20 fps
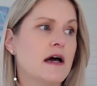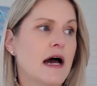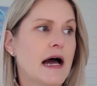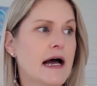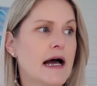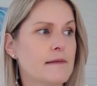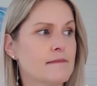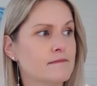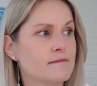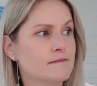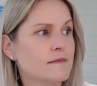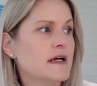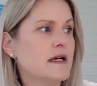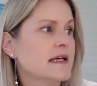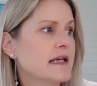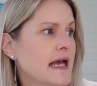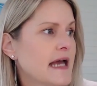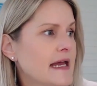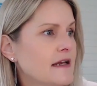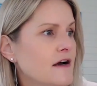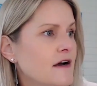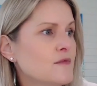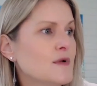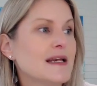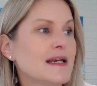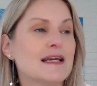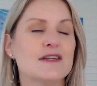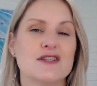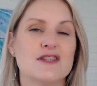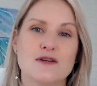Um, can I
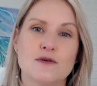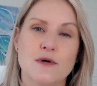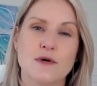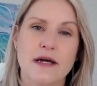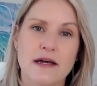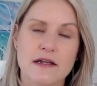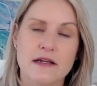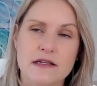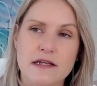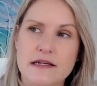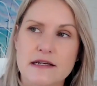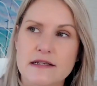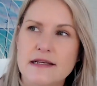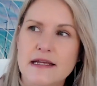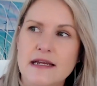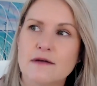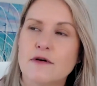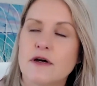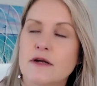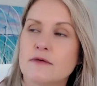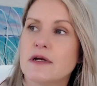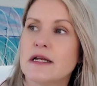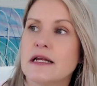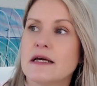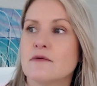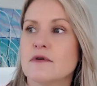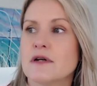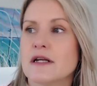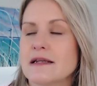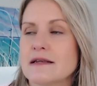really do it? Does anyone really
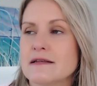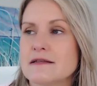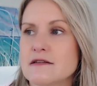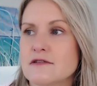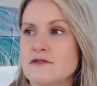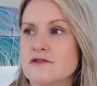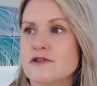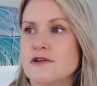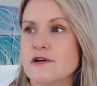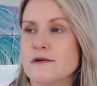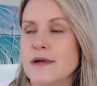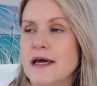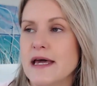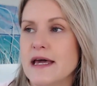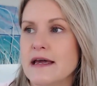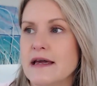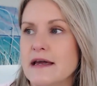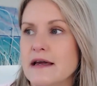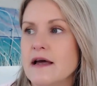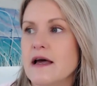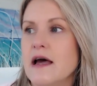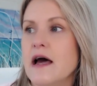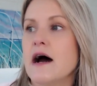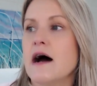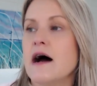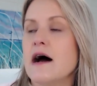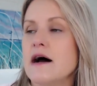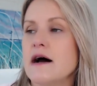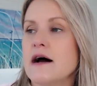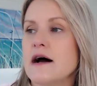want to listen to me?
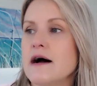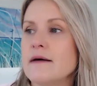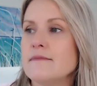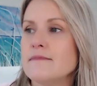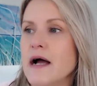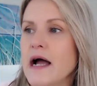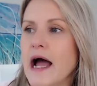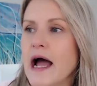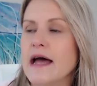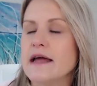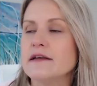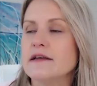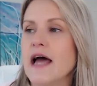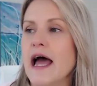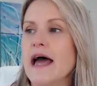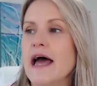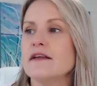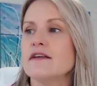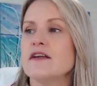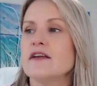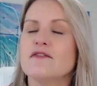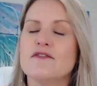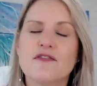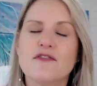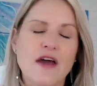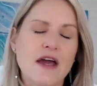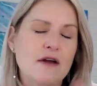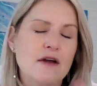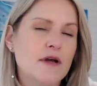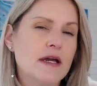Um, and and
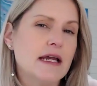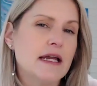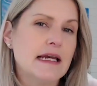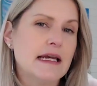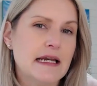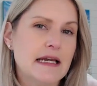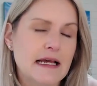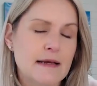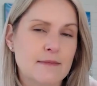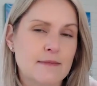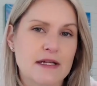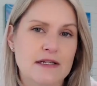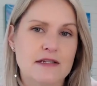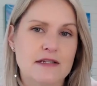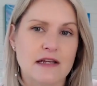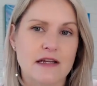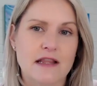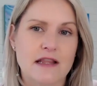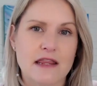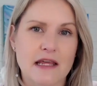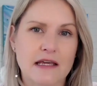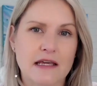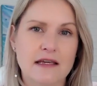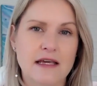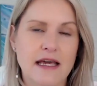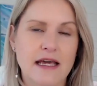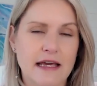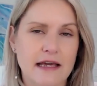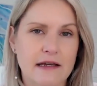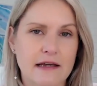very limited
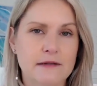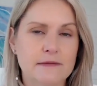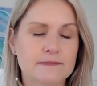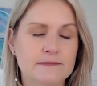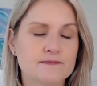thinking,